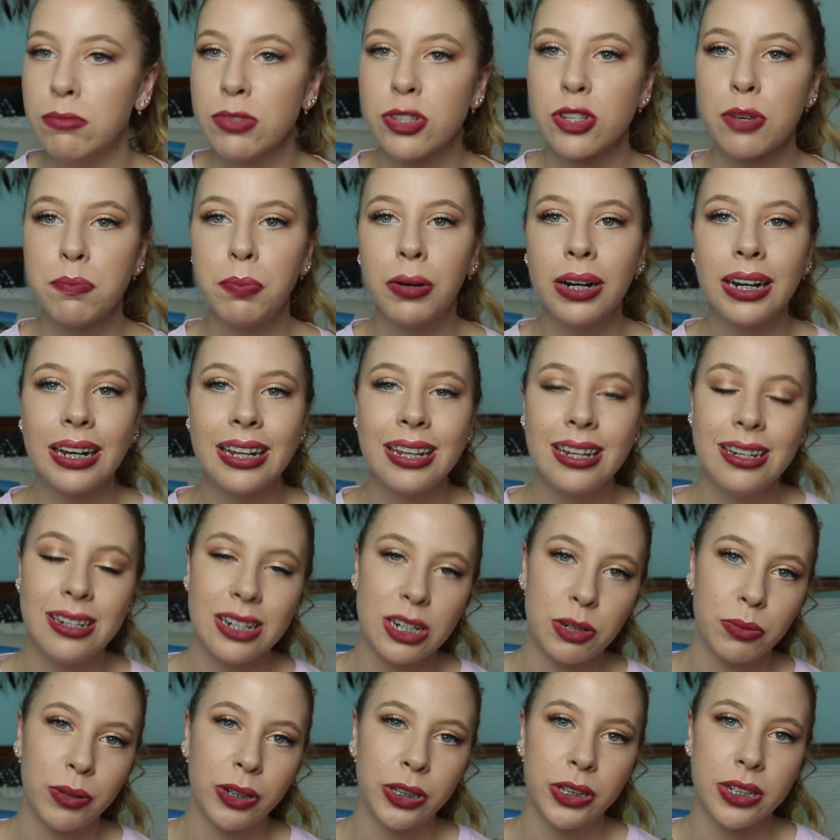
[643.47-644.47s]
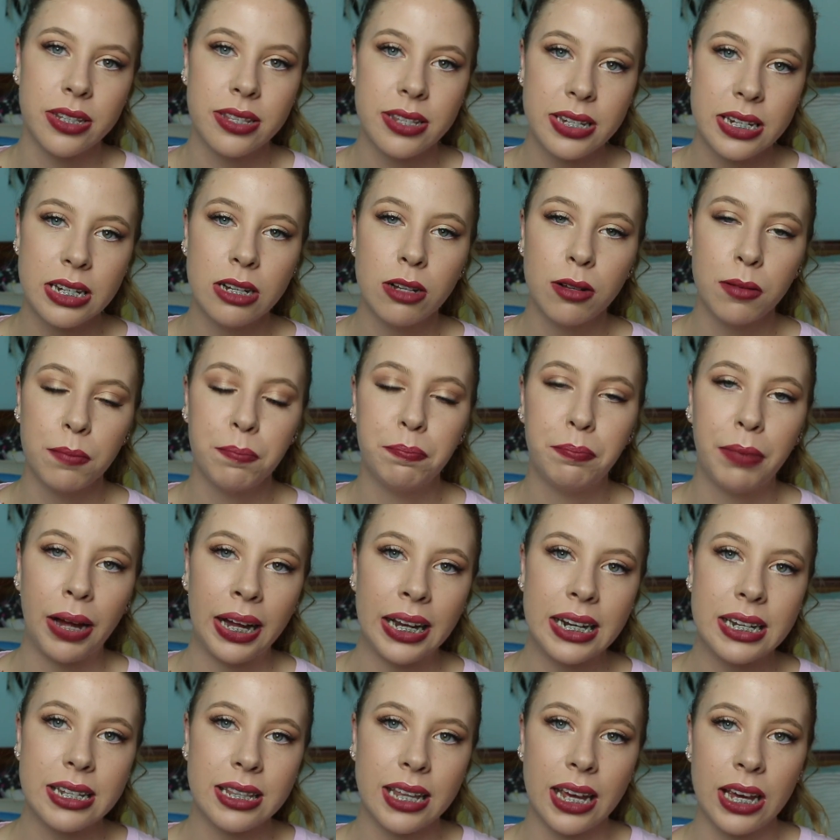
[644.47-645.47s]
So put it in the dishwasher still,
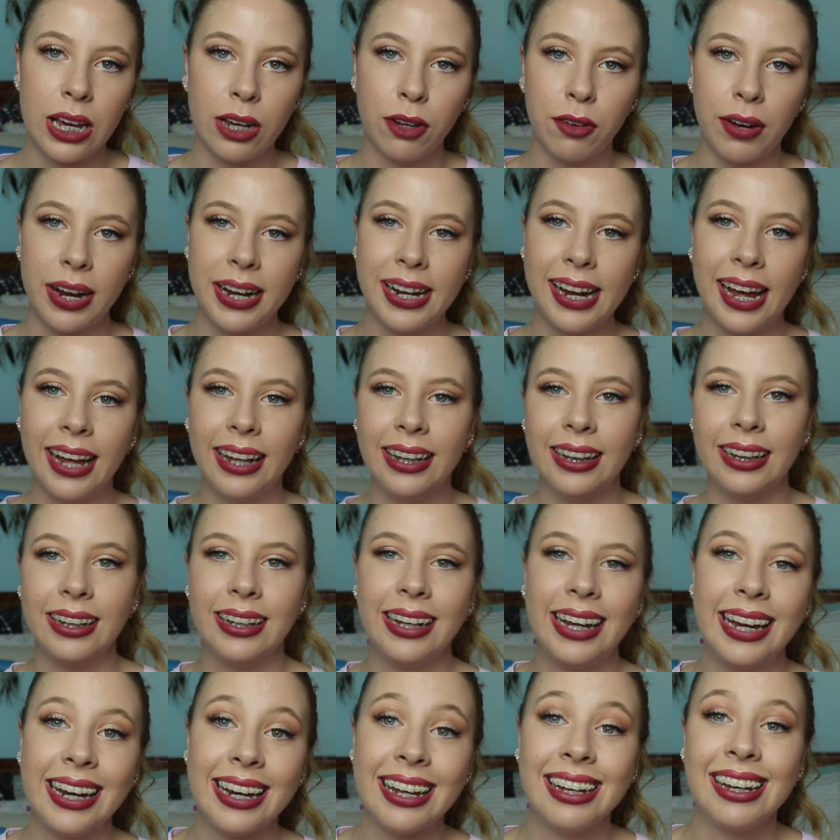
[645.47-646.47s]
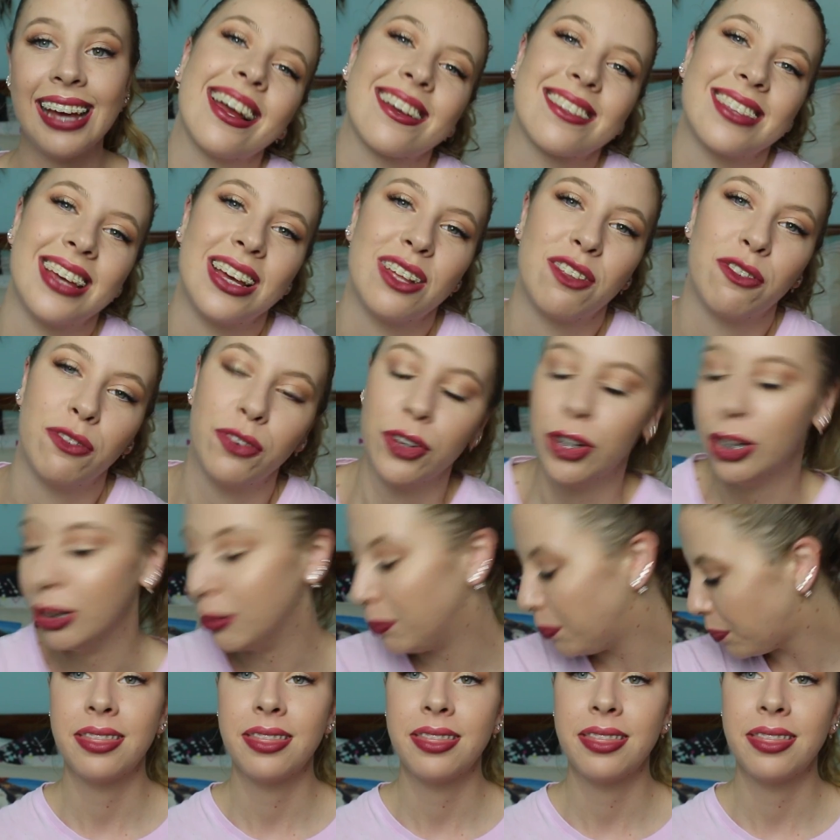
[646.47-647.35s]
but they are great at eating excess food.